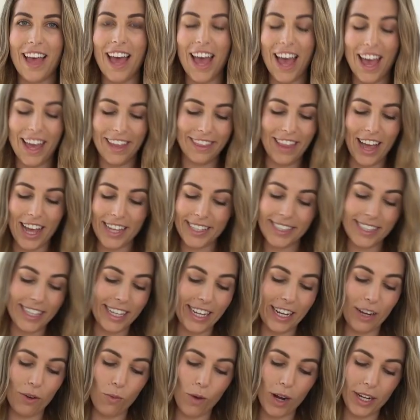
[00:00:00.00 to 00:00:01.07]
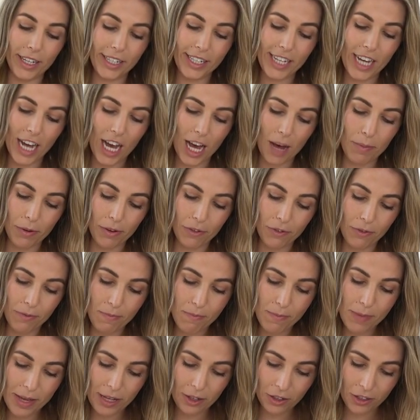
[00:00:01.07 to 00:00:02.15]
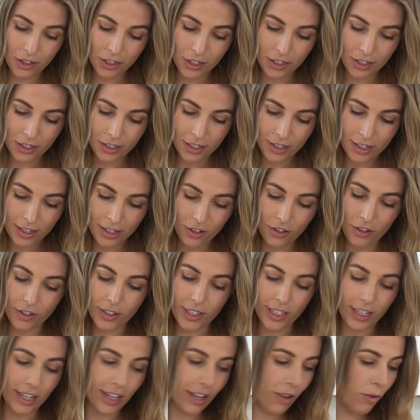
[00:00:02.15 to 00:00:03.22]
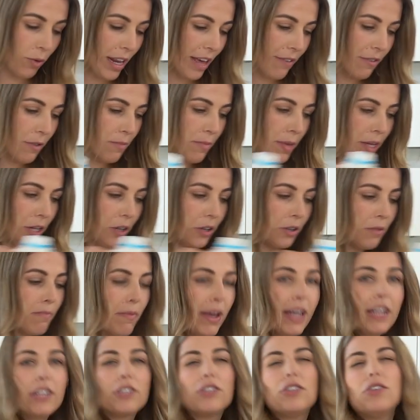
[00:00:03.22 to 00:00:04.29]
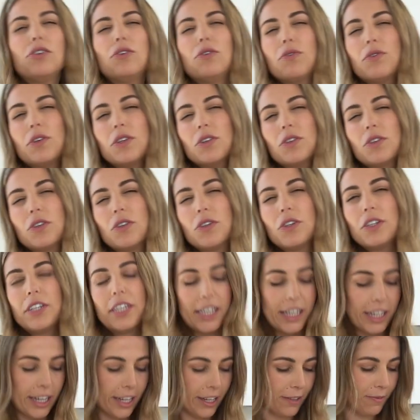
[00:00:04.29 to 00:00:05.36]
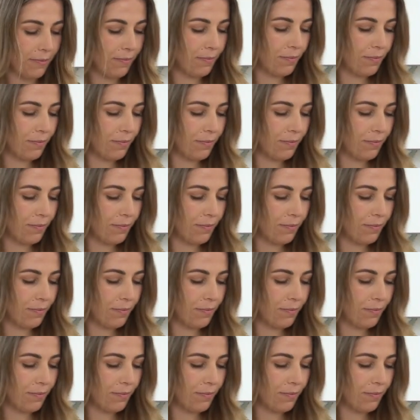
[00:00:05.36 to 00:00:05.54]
And lastly, 1 cup of milk. Using whatever milk makes you feel good here.